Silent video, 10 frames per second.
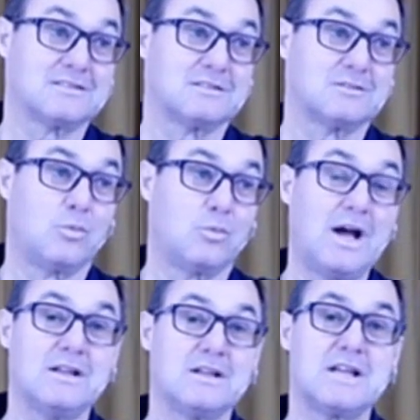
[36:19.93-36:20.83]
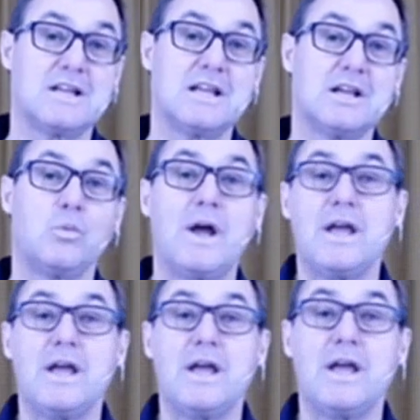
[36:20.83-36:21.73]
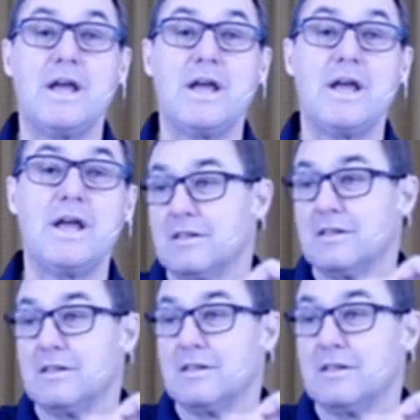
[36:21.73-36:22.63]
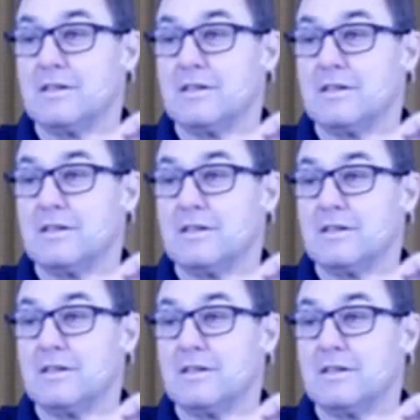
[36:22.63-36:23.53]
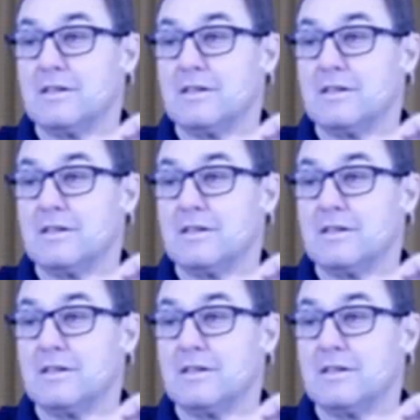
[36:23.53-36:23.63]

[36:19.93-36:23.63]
Why? Take away the focus on the true miracle.